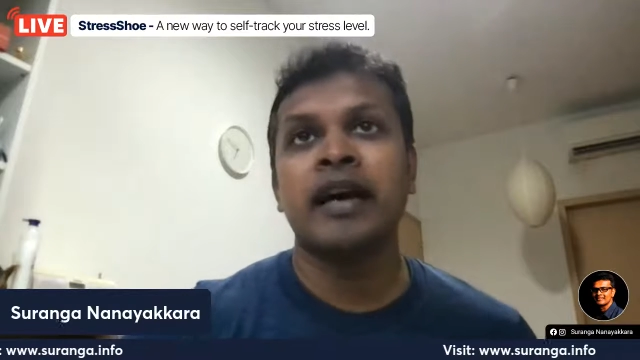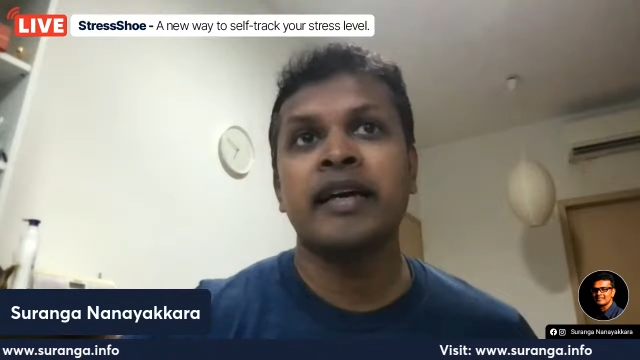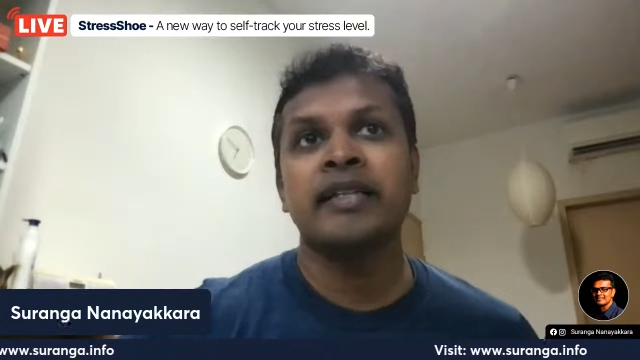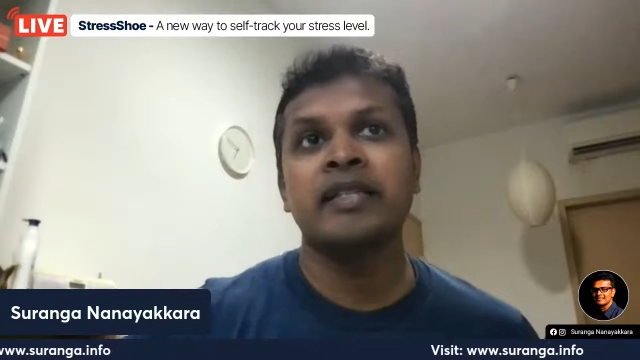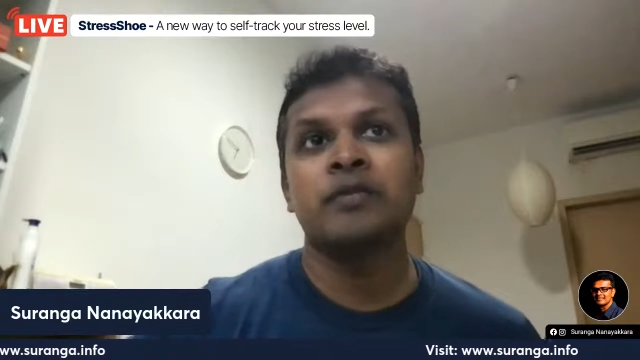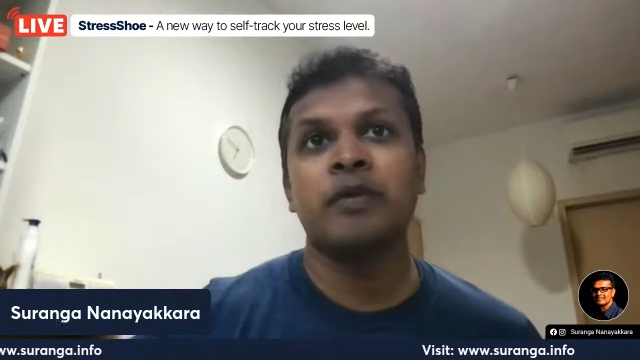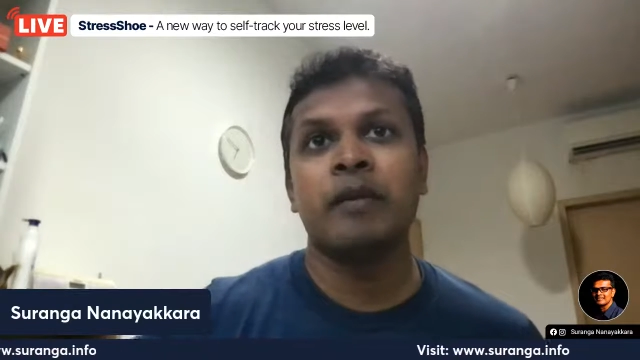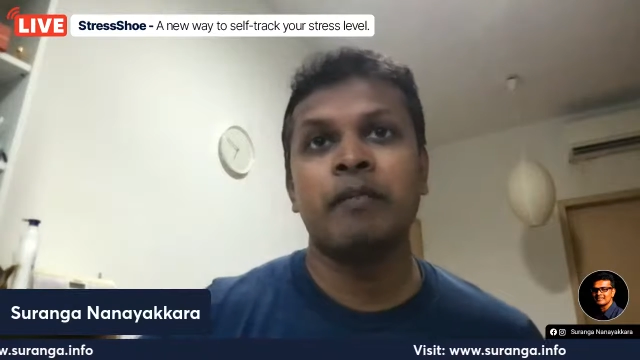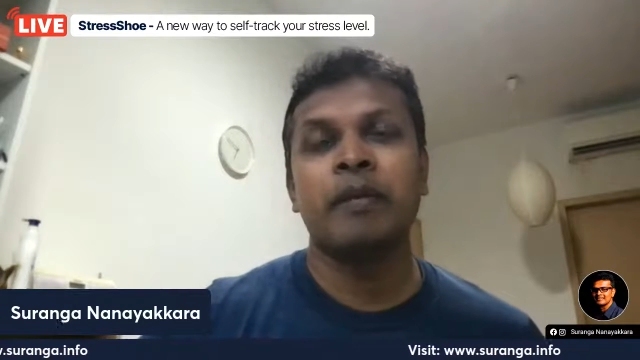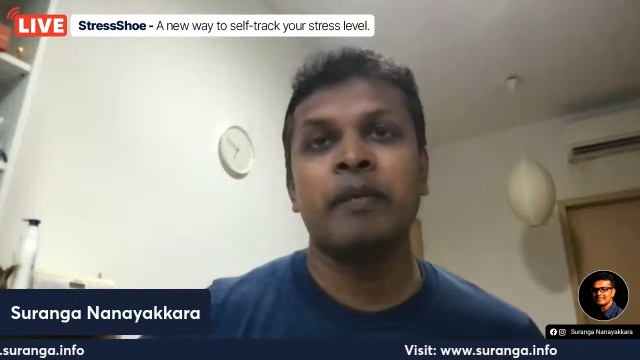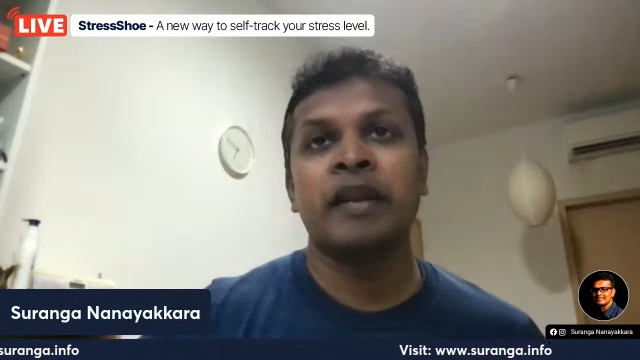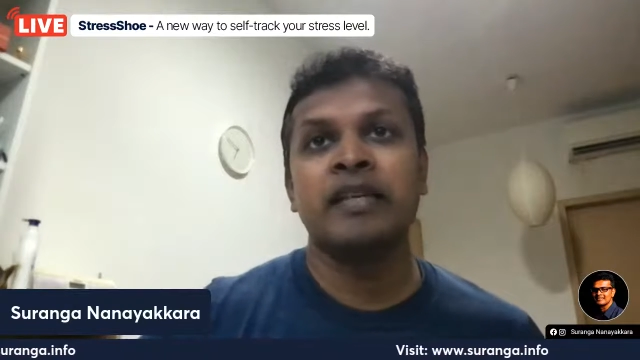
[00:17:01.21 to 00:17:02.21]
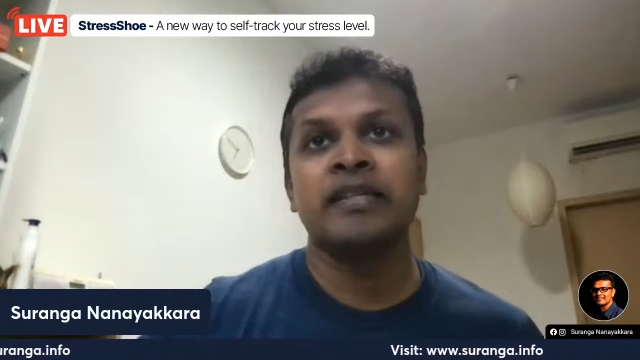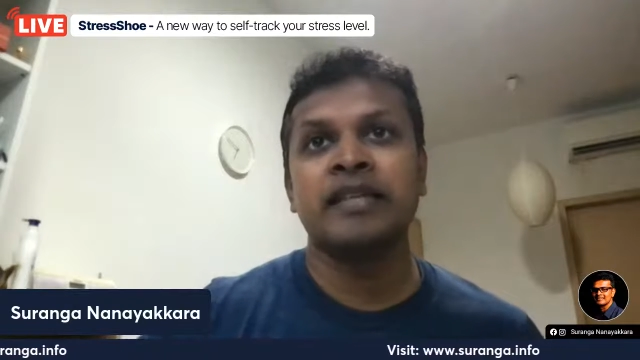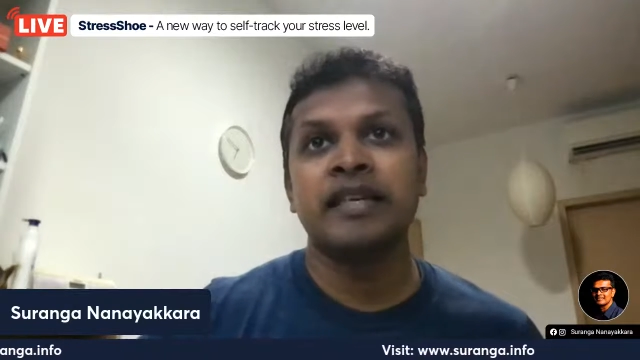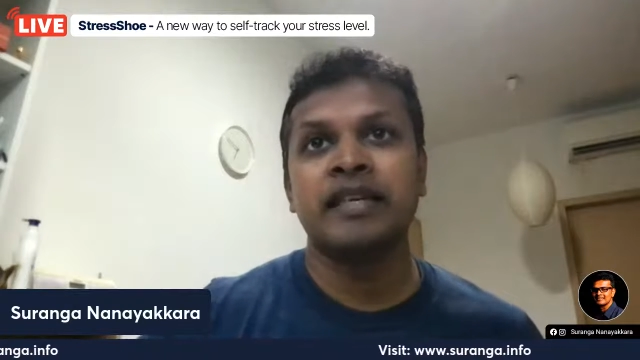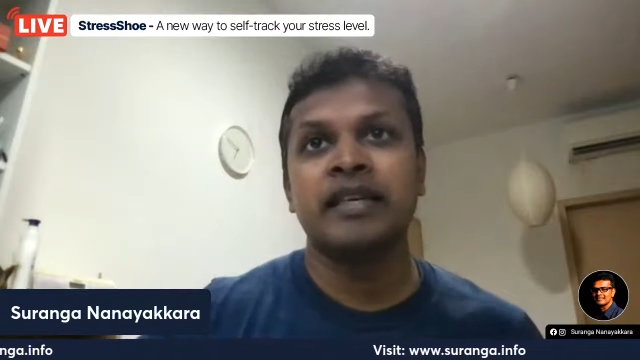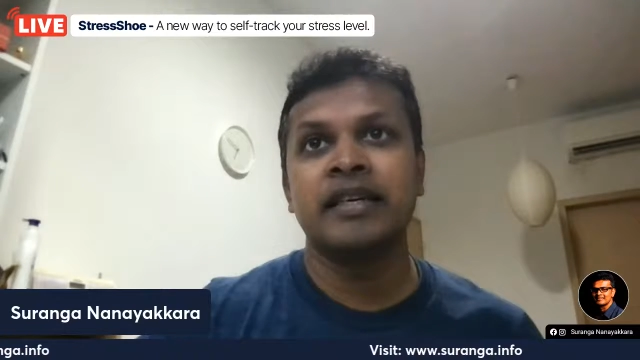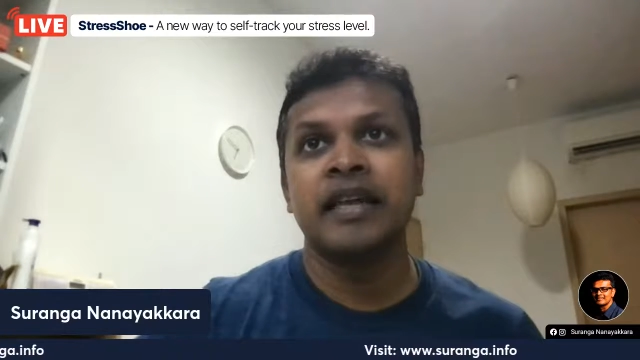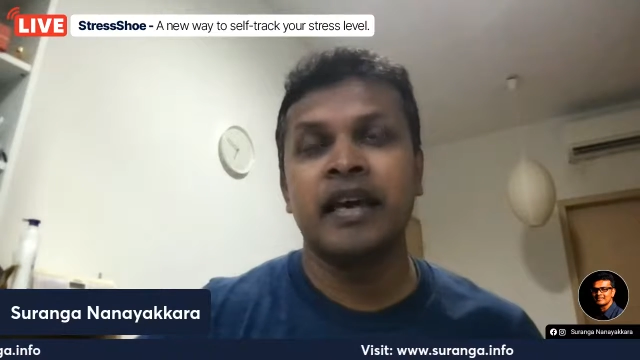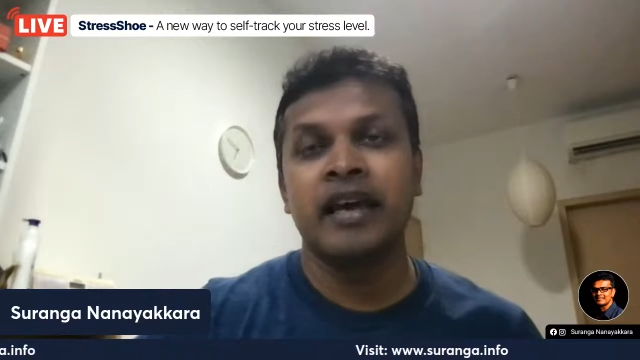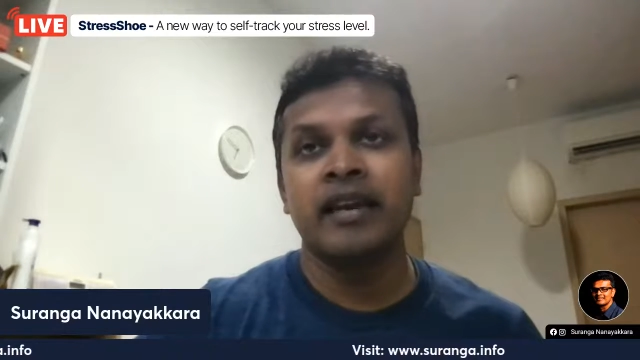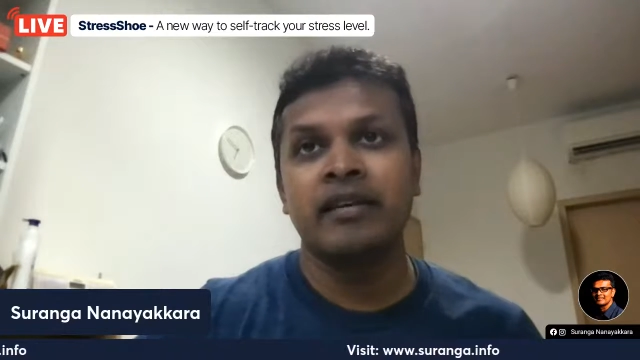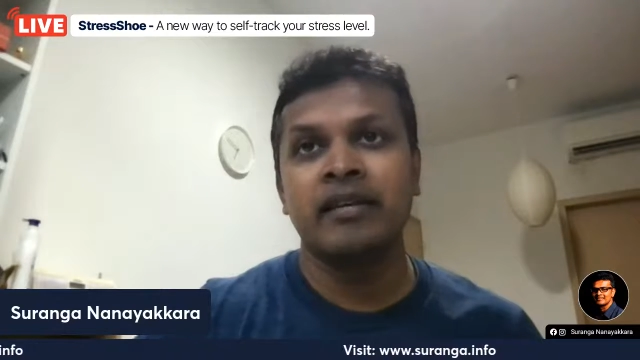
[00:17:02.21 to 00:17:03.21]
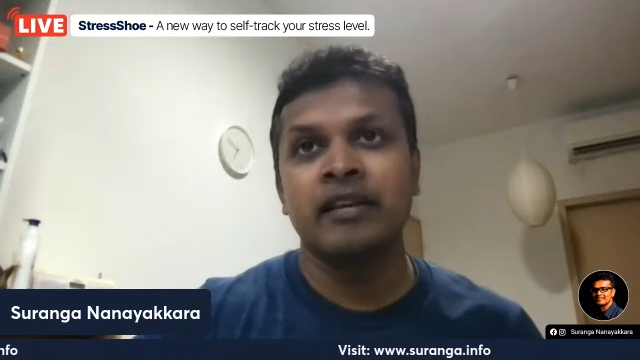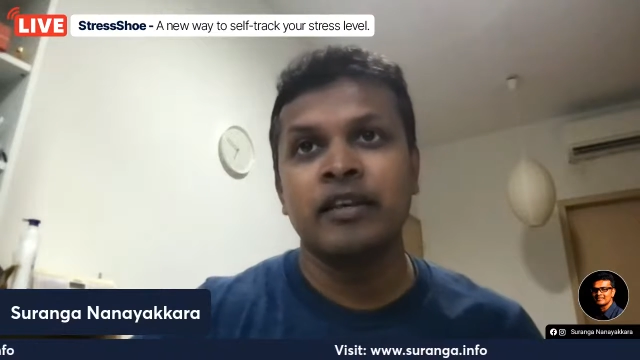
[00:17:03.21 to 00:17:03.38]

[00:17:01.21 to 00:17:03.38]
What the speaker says: lines where people are seated and